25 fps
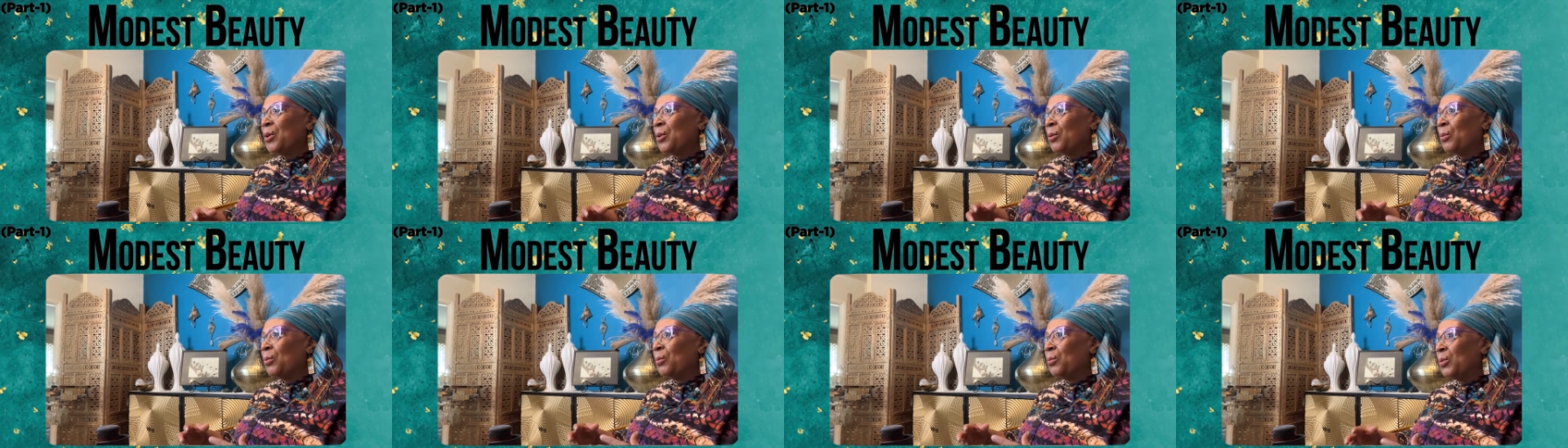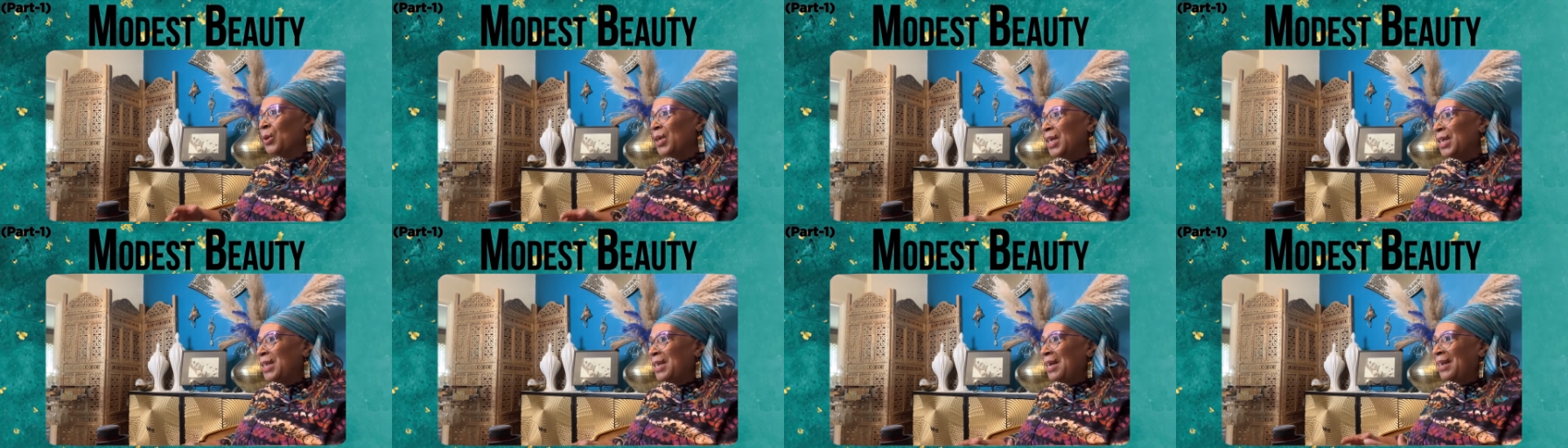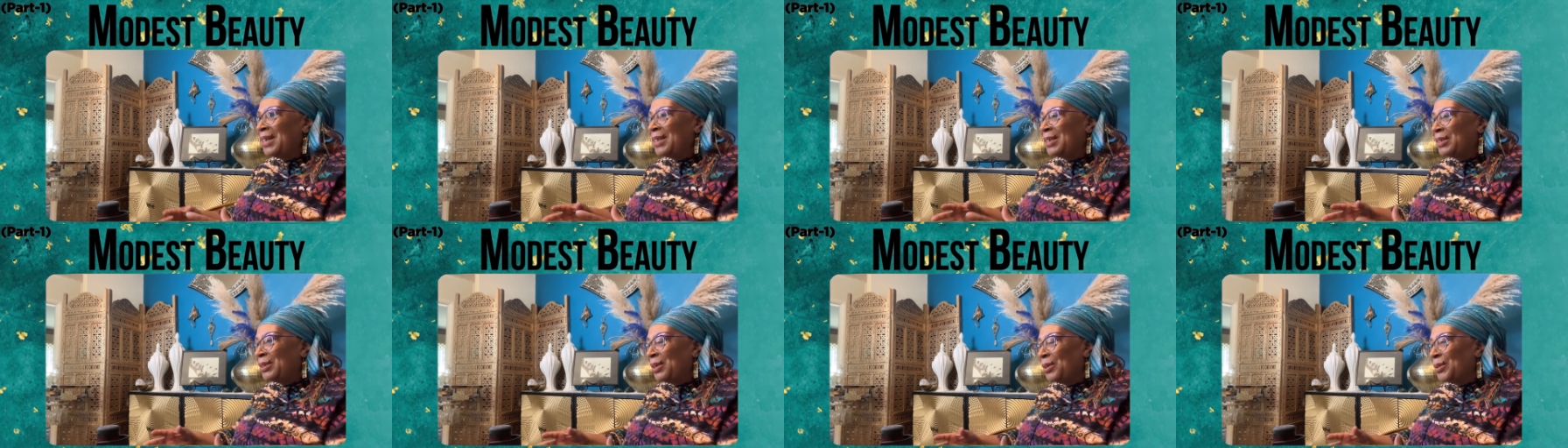when
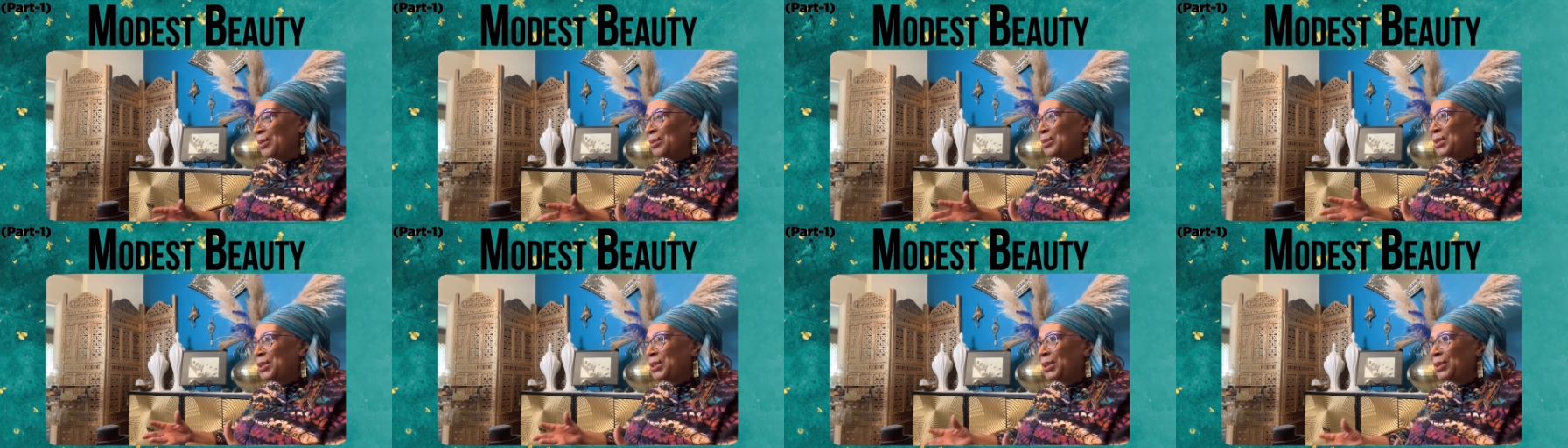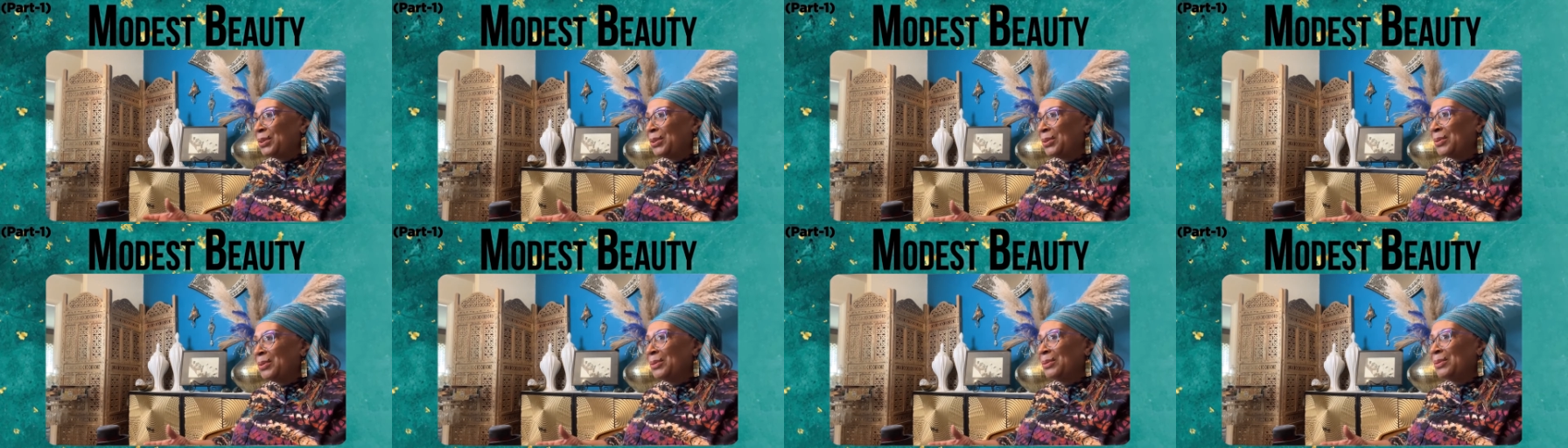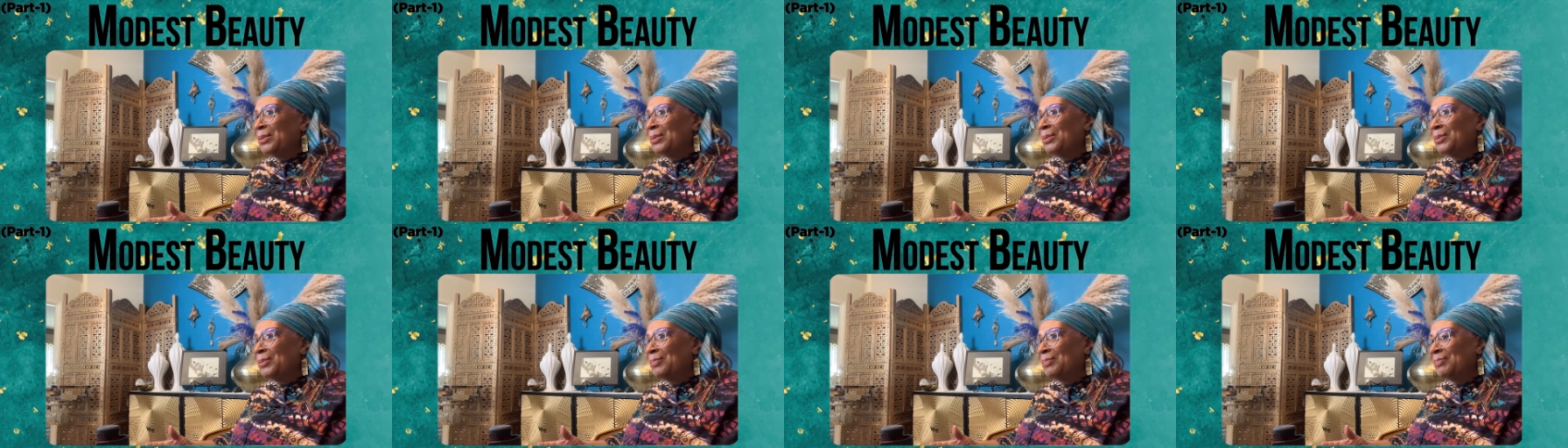I go
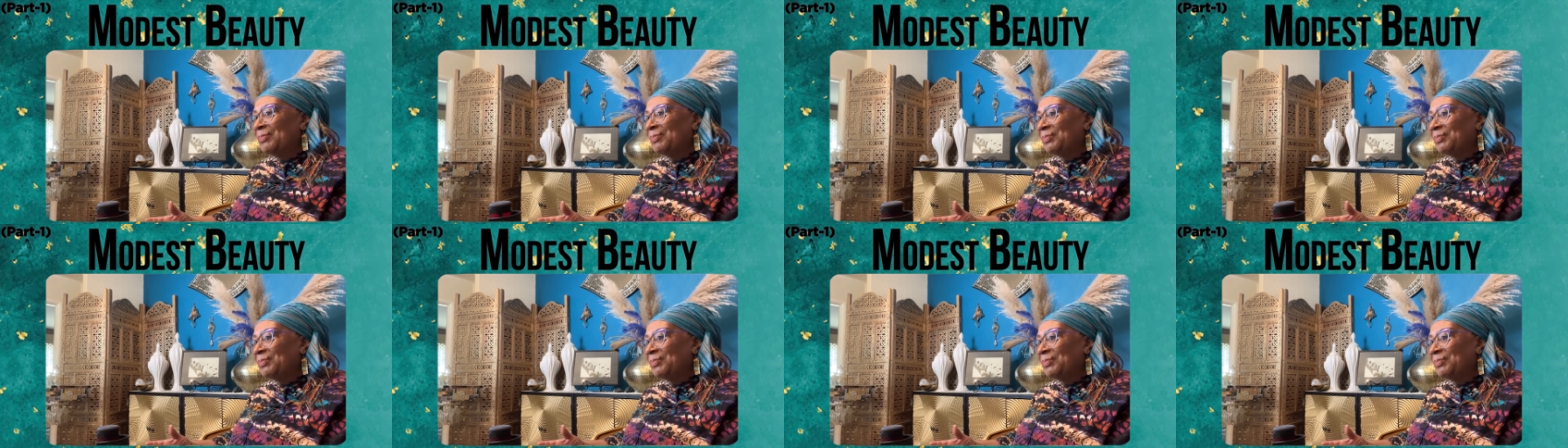to